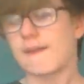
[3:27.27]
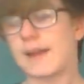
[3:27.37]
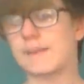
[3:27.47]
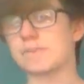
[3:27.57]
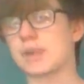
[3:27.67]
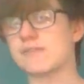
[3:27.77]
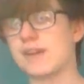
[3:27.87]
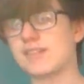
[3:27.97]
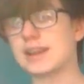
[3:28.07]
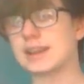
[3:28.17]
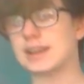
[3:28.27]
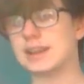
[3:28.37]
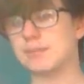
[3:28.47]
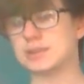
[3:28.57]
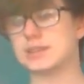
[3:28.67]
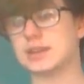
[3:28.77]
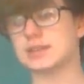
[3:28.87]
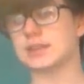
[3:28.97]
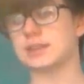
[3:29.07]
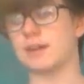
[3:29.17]
A very limited
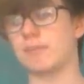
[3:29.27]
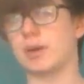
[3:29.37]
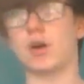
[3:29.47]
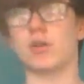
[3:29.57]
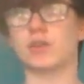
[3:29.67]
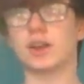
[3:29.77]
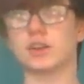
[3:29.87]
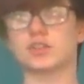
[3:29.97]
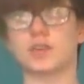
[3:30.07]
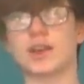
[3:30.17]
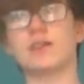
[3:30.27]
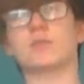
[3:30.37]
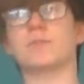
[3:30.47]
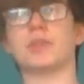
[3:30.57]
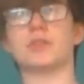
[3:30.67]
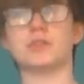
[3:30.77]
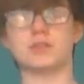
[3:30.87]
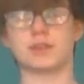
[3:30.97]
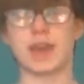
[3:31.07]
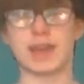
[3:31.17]
number of countries, but the
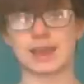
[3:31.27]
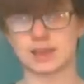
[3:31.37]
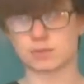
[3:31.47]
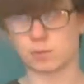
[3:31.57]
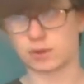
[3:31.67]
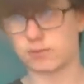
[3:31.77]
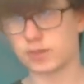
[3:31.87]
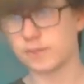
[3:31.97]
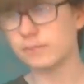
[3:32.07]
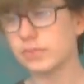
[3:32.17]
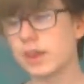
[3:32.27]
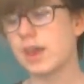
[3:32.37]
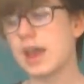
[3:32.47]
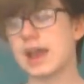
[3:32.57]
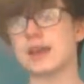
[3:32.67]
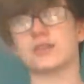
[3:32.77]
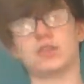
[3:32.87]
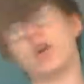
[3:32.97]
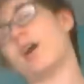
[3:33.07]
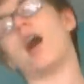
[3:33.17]
UK is one of them. It is
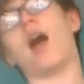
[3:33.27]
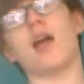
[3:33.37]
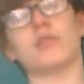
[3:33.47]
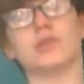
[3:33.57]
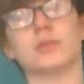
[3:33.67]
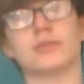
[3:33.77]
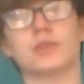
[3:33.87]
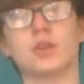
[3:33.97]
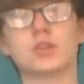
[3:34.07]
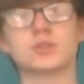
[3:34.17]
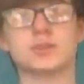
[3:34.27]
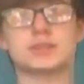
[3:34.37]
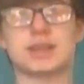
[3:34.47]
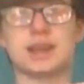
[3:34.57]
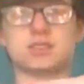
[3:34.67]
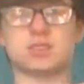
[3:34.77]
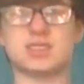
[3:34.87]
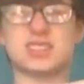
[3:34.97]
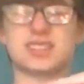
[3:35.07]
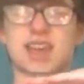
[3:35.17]
not a higher form of law, so it stands on
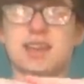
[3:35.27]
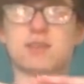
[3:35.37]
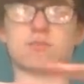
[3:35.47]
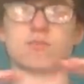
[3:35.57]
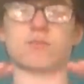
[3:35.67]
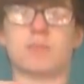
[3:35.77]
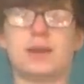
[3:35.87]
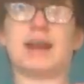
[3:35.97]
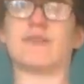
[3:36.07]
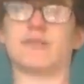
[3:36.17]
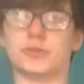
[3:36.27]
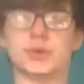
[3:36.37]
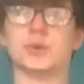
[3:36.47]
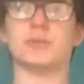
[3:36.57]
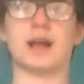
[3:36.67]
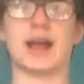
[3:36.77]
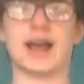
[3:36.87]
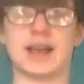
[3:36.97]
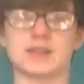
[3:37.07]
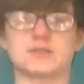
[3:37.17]
the same platform
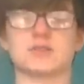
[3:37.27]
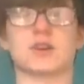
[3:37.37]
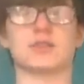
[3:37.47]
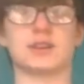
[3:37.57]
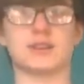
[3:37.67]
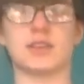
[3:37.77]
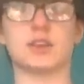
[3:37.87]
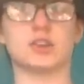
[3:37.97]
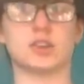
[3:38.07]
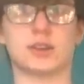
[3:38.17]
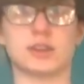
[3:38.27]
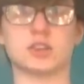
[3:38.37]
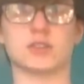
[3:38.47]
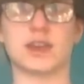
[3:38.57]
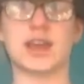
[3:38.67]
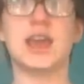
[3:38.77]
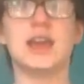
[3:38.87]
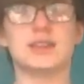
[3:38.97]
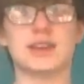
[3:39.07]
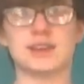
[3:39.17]
as, things like the judiciary,
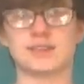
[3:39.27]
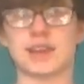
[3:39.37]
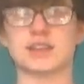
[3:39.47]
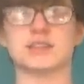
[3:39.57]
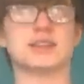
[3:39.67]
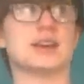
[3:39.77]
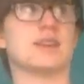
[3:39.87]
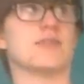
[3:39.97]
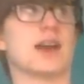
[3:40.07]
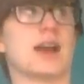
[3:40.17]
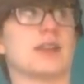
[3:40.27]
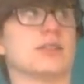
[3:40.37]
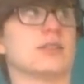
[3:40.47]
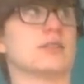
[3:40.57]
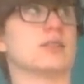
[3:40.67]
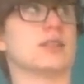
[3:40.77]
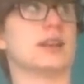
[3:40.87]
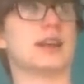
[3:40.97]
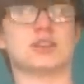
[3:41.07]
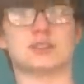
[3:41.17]
the executive and
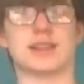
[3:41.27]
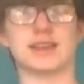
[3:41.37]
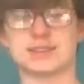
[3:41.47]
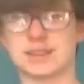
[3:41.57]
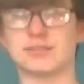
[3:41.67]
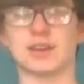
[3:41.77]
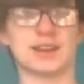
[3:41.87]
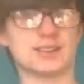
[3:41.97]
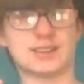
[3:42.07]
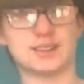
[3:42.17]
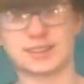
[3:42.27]
the legislative, I have to think